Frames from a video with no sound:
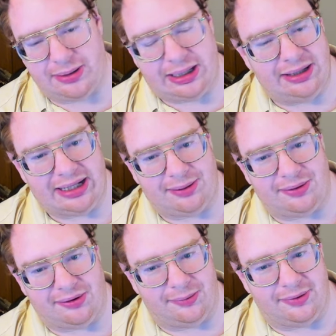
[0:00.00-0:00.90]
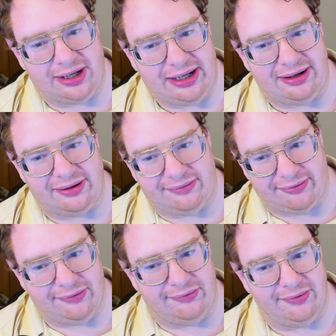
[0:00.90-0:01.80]
keep that homeland
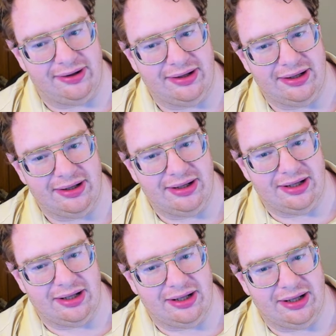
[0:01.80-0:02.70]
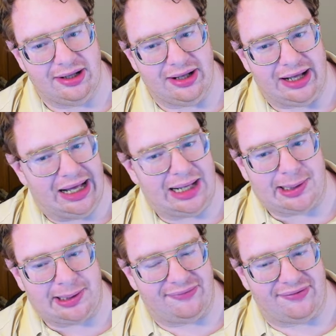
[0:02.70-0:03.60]
through
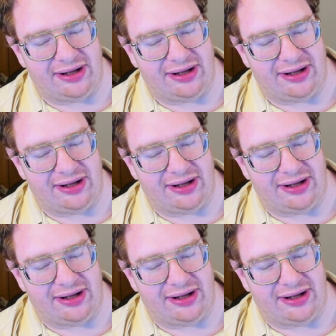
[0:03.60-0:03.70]
acts of